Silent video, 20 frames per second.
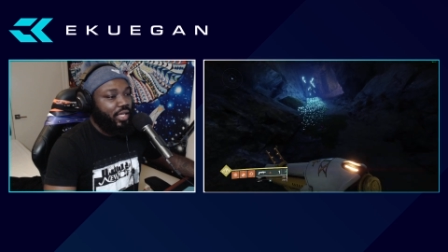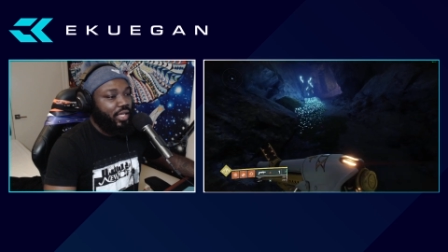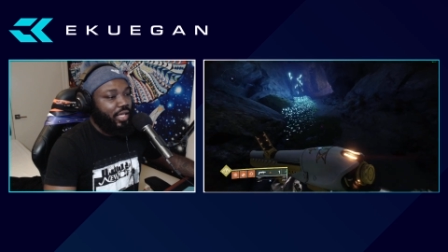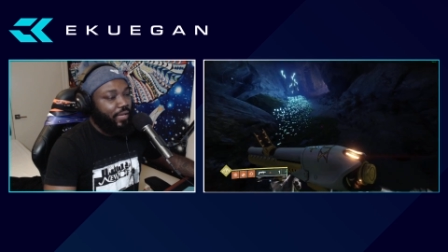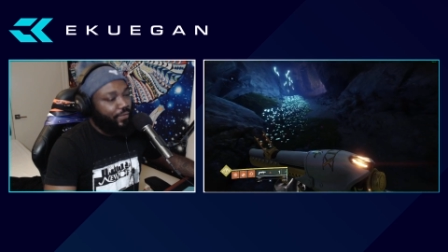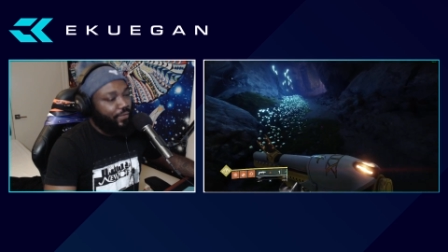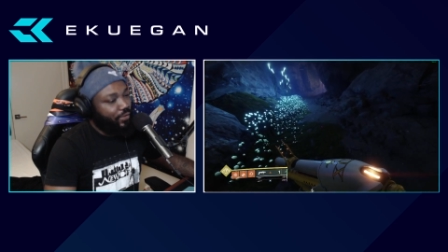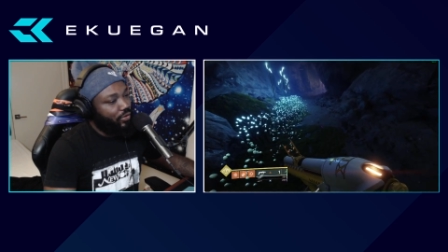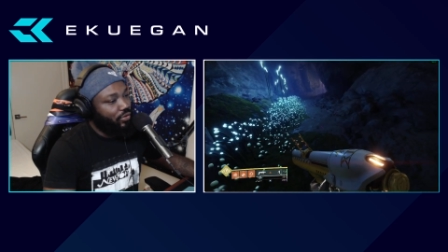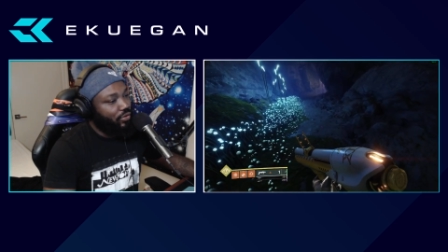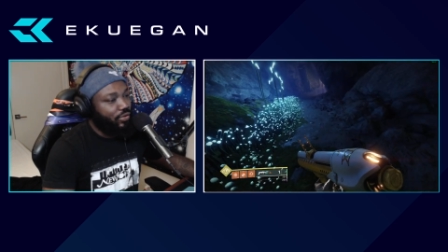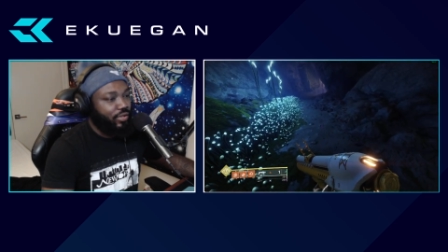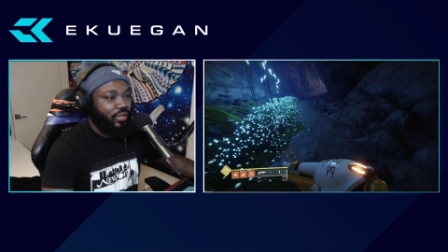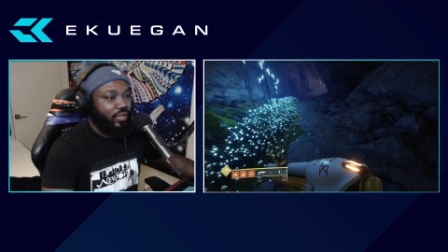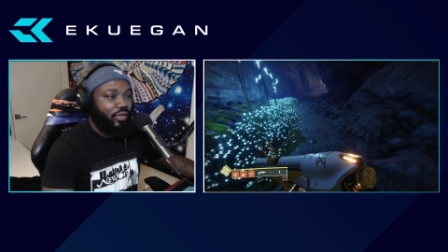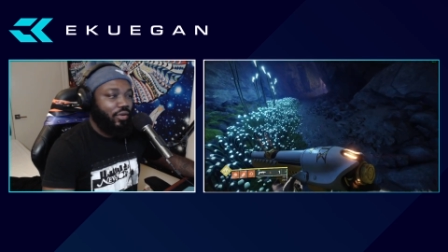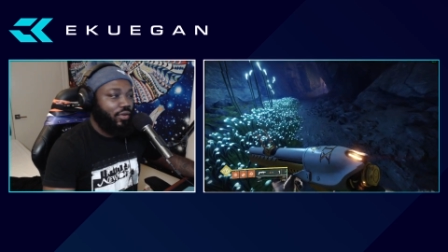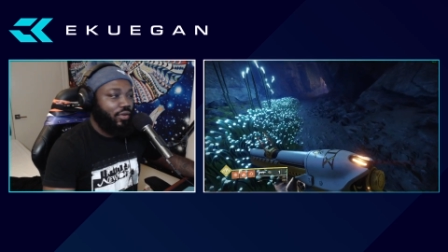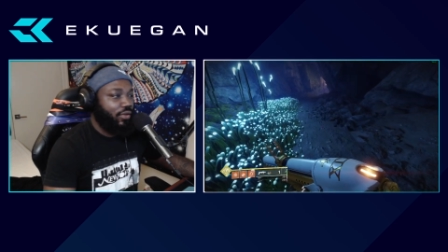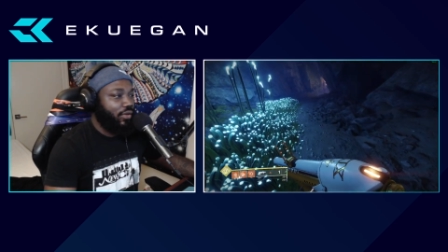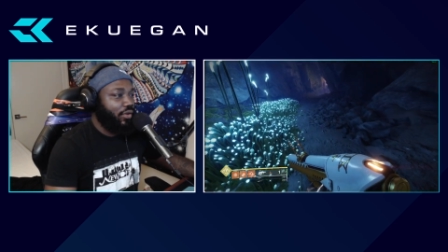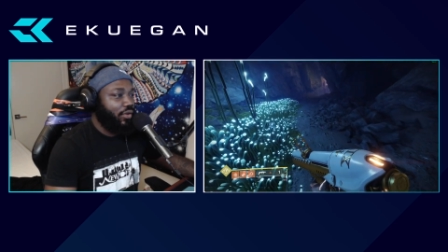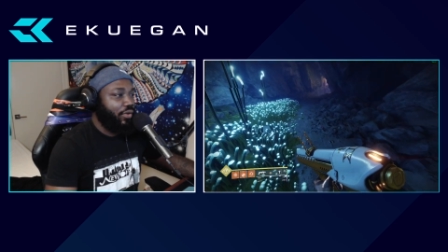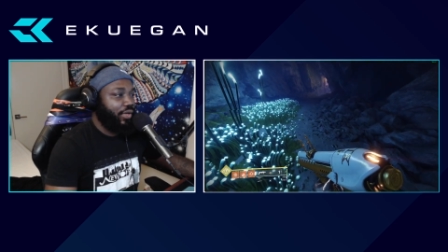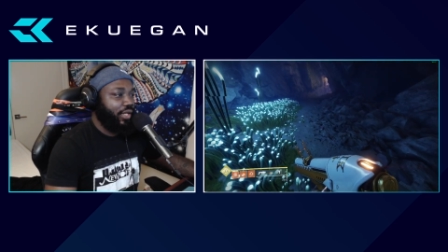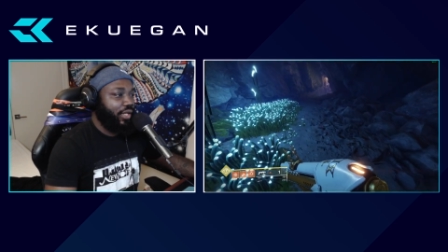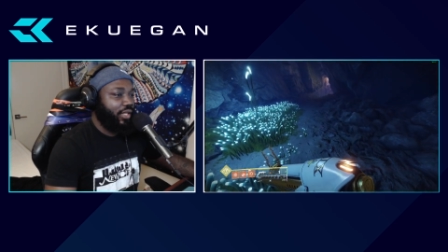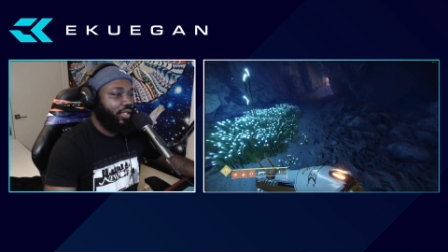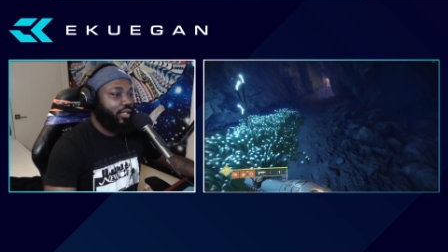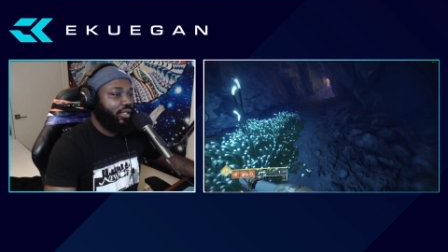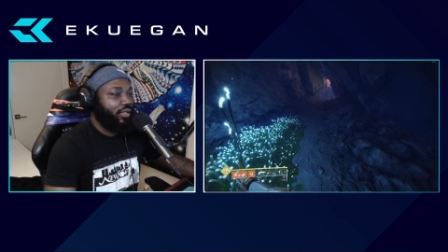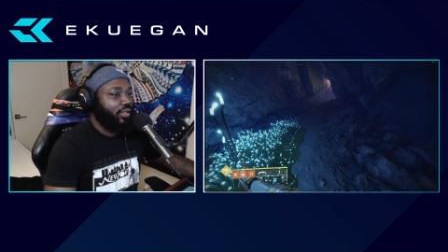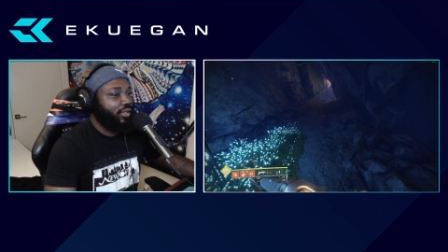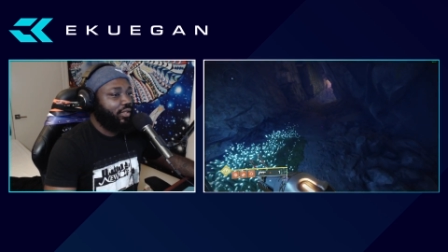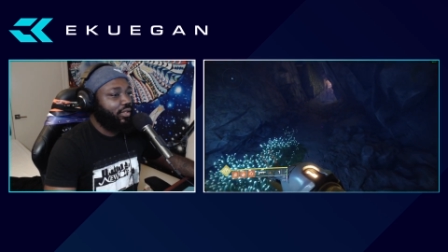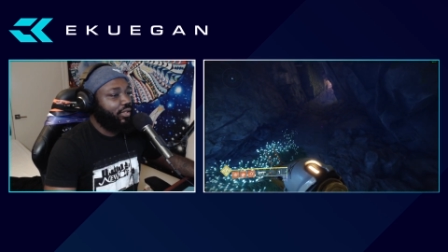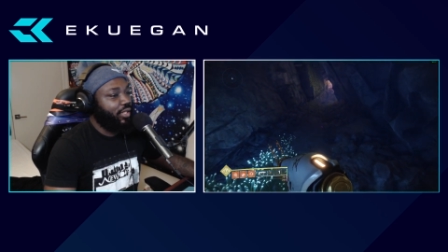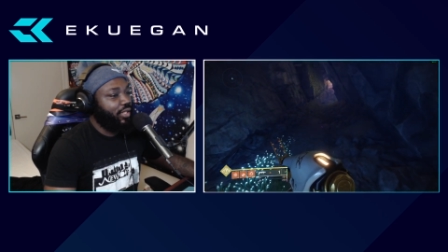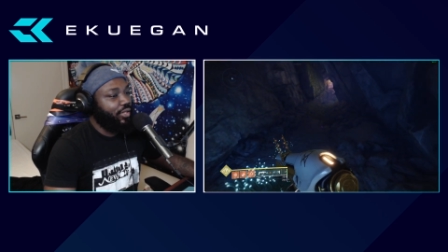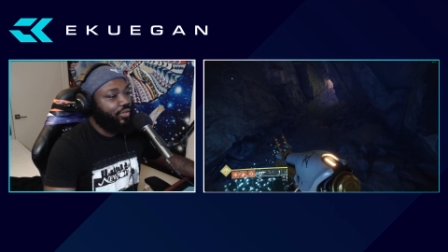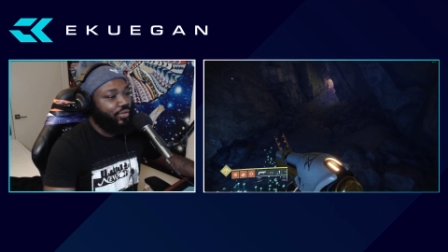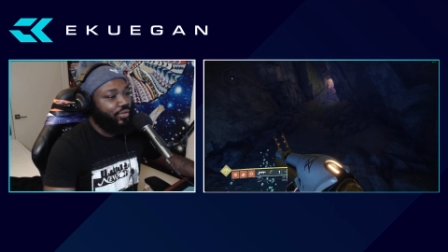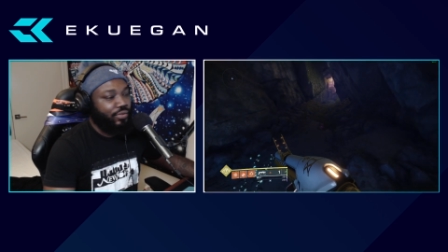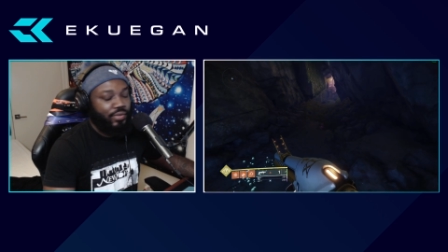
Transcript: if you use an auto loading, then you